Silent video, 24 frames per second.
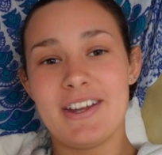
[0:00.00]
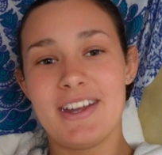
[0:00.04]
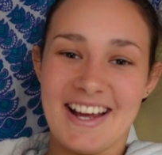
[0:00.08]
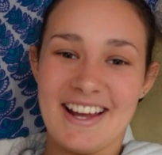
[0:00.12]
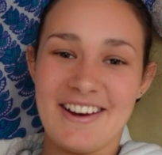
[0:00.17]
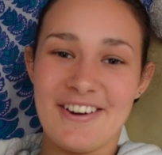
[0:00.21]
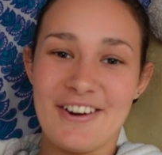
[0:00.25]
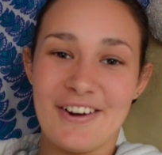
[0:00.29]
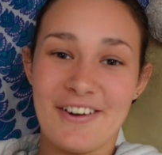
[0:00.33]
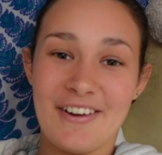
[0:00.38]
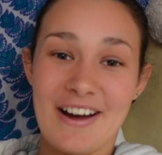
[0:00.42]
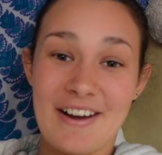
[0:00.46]
and I
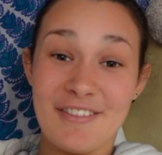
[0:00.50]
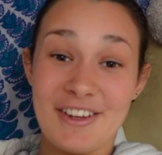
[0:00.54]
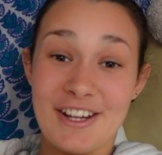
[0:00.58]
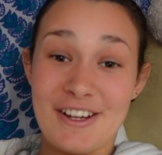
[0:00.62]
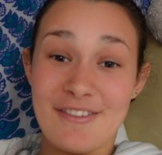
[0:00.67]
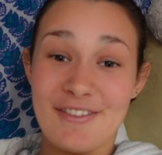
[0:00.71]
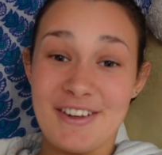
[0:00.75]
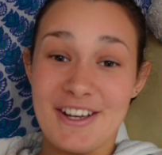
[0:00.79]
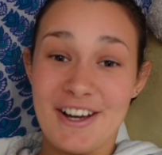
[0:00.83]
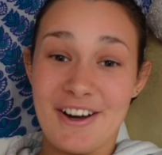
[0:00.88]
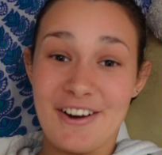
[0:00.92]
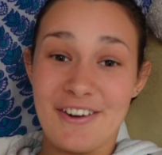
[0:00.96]
know I'm going
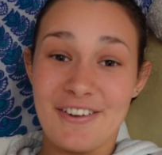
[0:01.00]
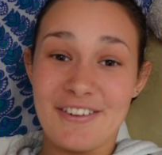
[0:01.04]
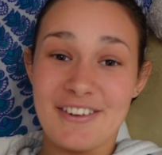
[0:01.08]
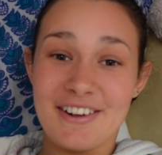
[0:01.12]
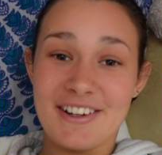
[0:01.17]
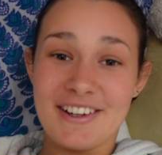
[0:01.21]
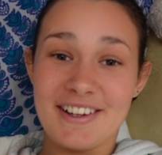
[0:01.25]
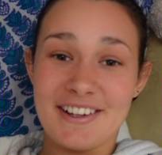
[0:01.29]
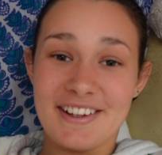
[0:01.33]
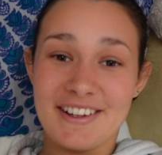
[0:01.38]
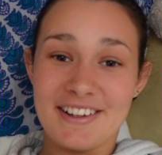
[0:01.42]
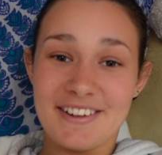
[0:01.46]
to be
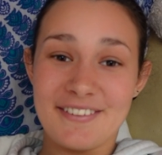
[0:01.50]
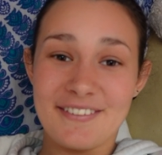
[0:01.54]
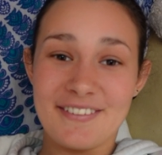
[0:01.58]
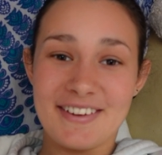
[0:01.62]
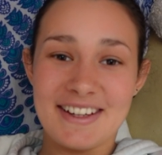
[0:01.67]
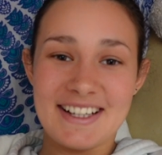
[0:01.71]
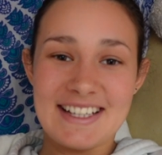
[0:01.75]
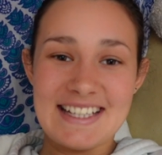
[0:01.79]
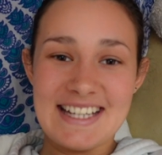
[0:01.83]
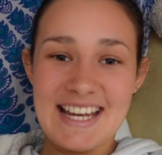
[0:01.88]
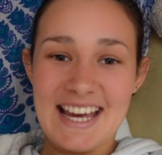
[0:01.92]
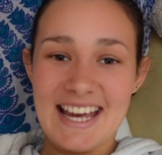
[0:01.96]
older
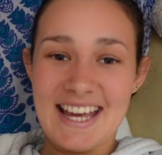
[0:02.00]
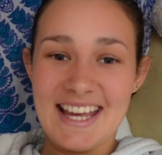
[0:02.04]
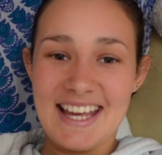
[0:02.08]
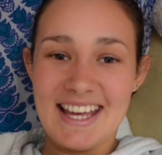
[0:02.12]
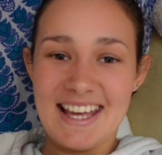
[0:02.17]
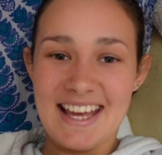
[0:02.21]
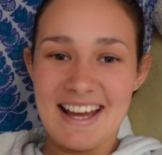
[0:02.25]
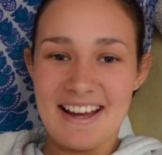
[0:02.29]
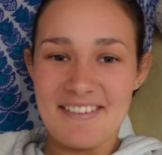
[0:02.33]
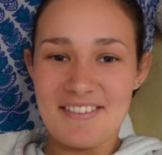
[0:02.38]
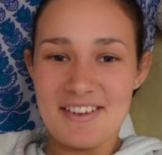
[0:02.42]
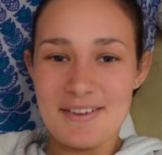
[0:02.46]
one
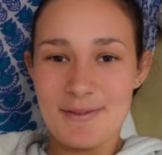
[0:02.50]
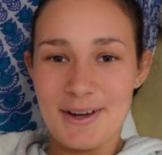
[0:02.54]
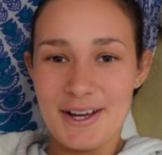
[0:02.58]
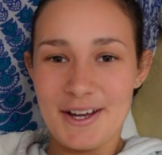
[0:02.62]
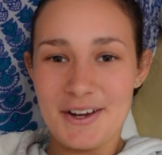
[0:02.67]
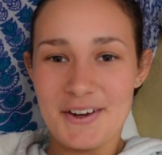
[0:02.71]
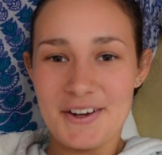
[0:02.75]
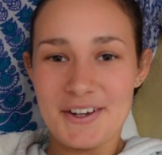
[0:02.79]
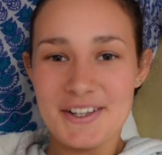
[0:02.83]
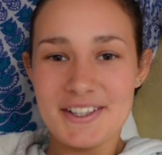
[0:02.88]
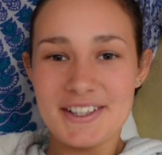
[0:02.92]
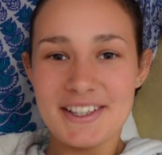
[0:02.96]
day having
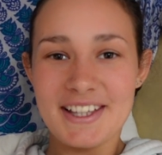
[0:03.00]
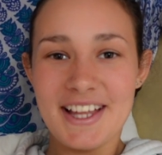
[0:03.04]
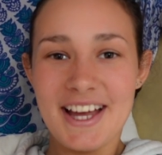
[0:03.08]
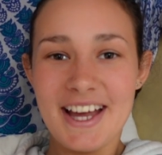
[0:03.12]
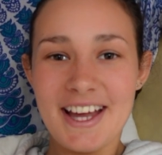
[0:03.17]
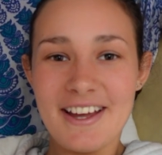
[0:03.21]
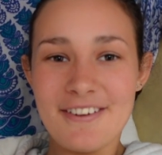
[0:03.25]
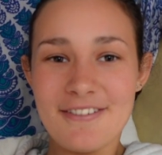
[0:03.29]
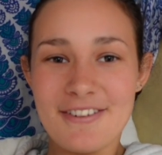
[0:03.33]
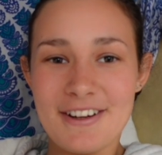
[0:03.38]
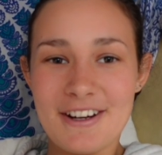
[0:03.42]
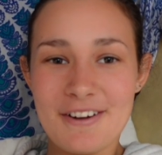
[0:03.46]
my own
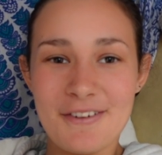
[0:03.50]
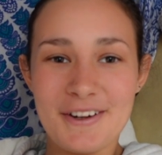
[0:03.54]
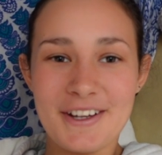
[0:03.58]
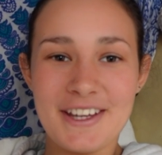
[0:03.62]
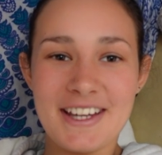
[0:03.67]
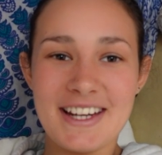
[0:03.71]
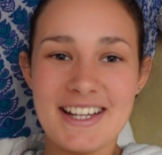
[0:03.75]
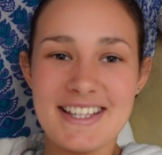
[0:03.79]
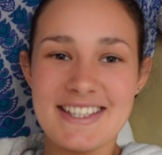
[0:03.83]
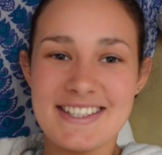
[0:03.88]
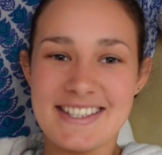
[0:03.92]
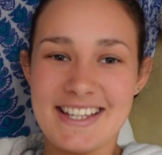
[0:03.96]
life and I'm not
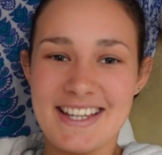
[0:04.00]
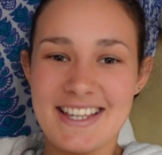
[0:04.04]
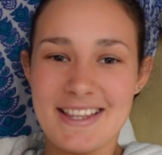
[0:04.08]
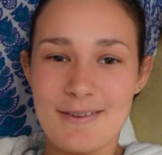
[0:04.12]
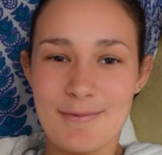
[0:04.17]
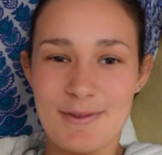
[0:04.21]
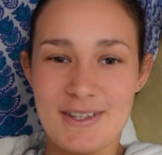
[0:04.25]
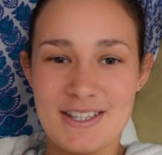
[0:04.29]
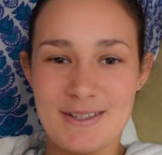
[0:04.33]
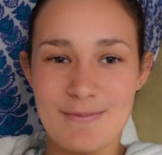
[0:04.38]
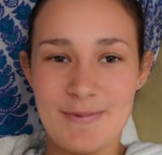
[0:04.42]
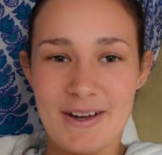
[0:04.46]
going to see
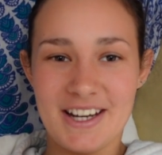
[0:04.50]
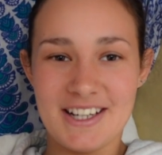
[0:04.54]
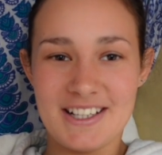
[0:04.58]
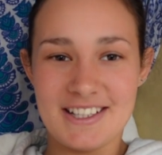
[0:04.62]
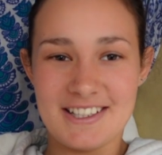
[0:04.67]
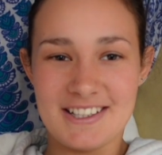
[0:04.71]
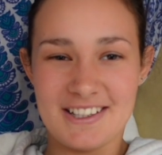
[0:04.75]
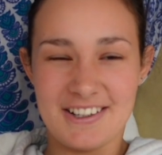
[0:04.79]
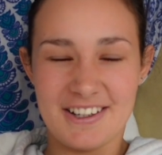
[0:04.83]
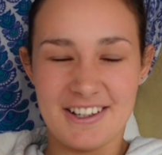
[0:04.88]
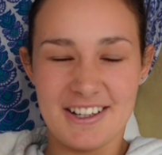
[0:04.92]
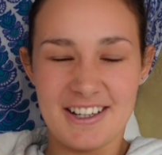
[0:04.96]
them as
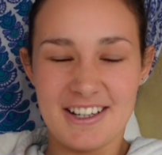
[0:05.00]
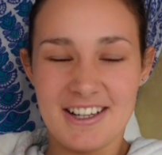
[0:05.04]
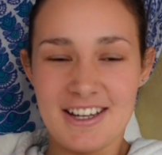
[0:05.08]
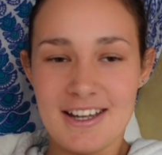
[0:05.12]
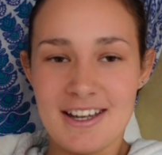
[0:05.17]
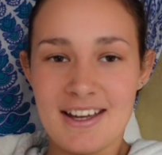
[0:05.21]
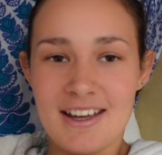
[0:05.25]
much. So,